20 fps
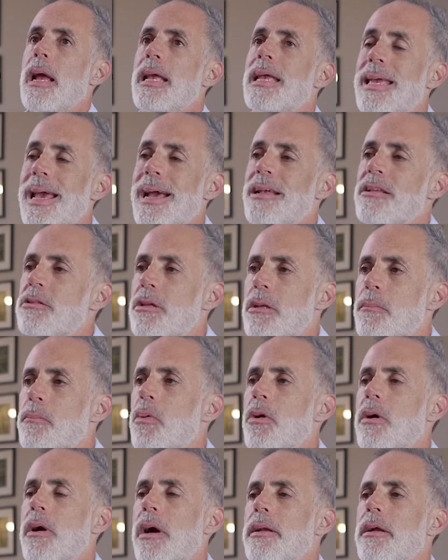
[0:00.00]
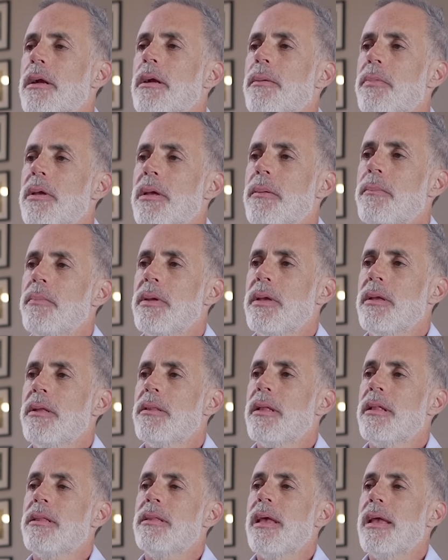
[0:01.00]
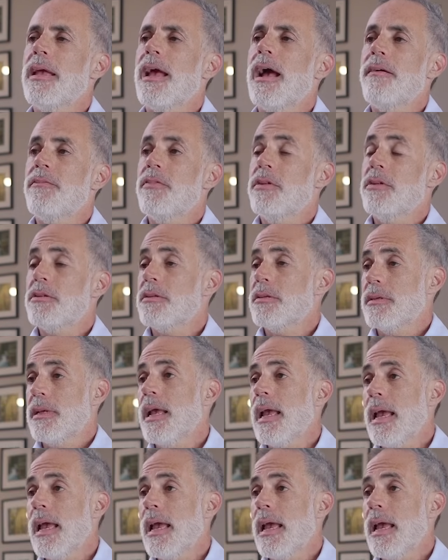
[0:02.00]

guests that book on Airbnb, that they have this,